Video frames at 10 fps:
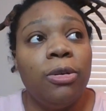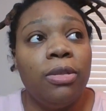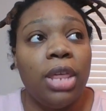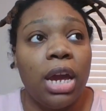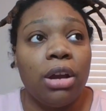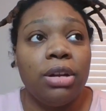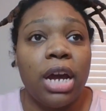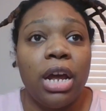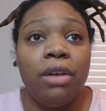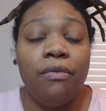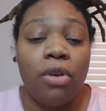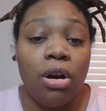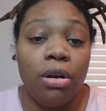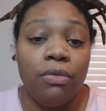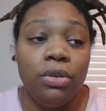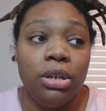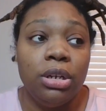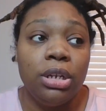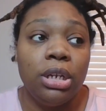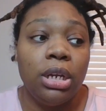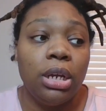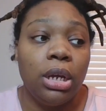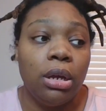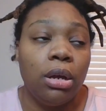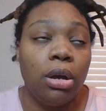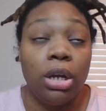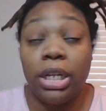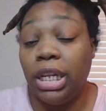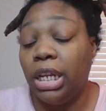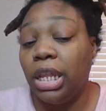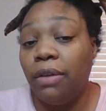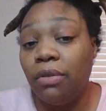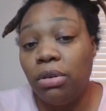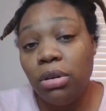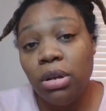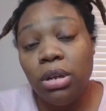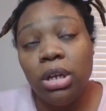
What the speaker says: they are not involved on any level.